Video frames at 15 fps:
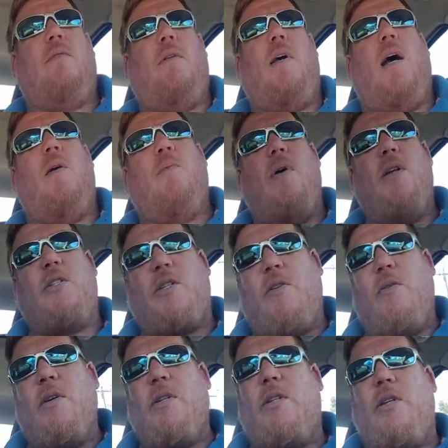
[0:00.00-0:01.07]
I was
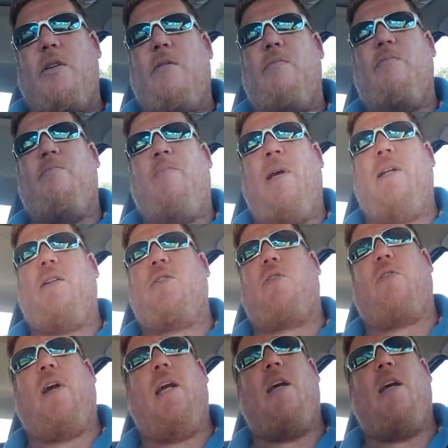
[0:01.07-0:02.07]
going to be discreet